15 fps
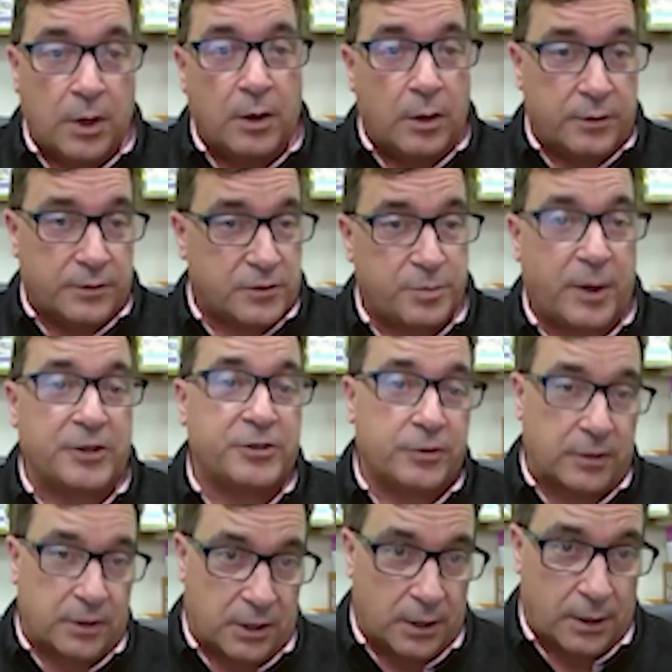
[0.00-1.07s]

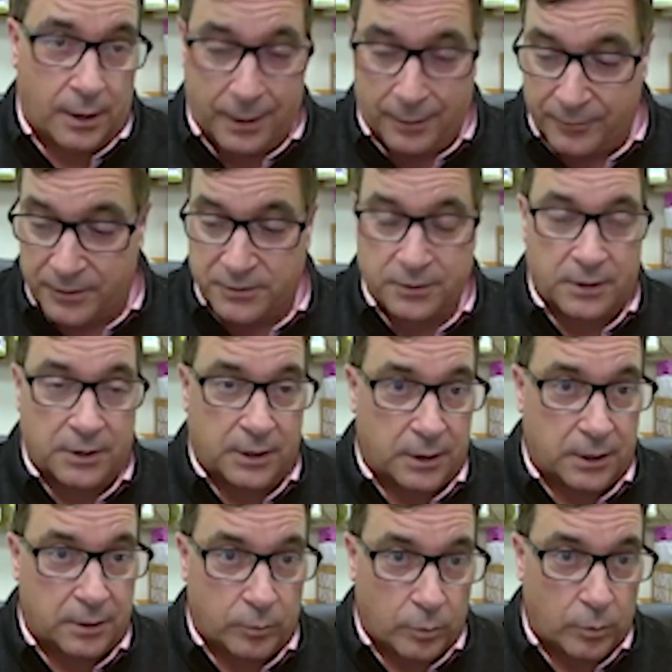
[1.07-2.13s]
especially obviously
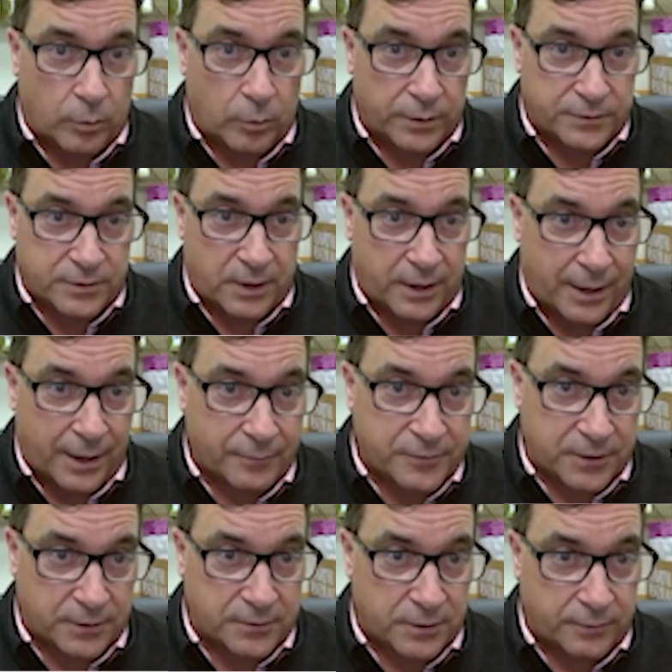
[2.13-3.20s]
in ones that have
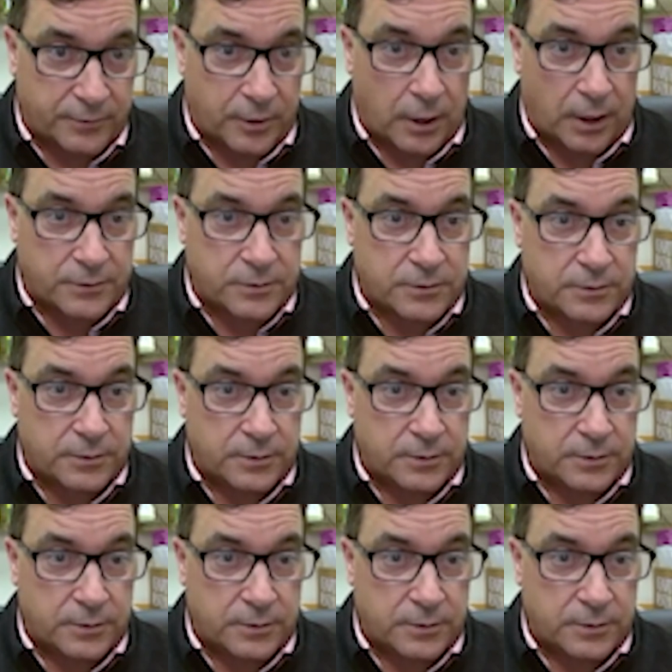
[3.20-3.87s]
sensitive guts.